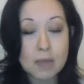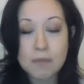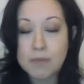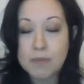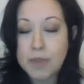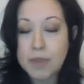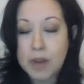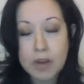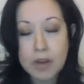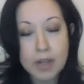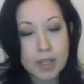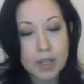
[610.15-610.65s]
I'm
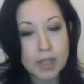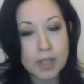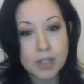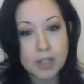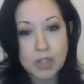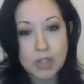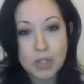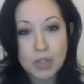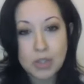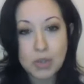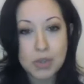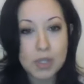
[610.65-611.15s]
very
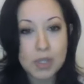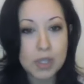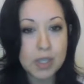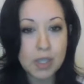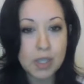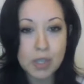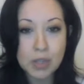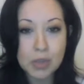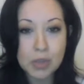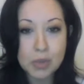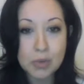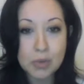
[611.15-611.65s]
into
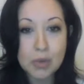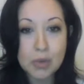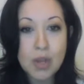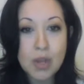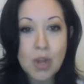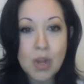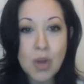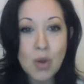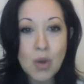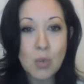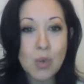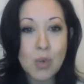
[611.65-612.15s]
EQ,
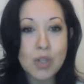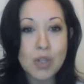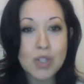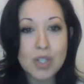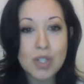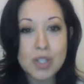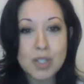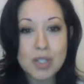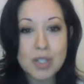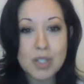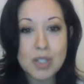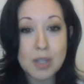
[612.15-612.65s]

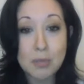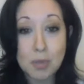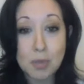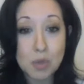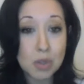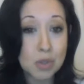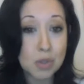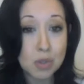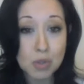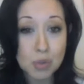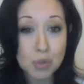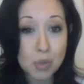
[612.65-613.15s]
which is
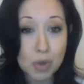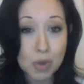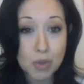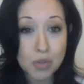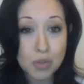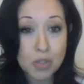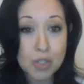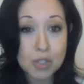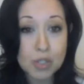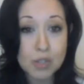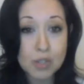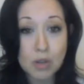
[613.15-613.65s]
emotional
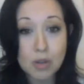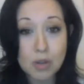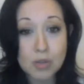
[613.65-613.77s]
quotient,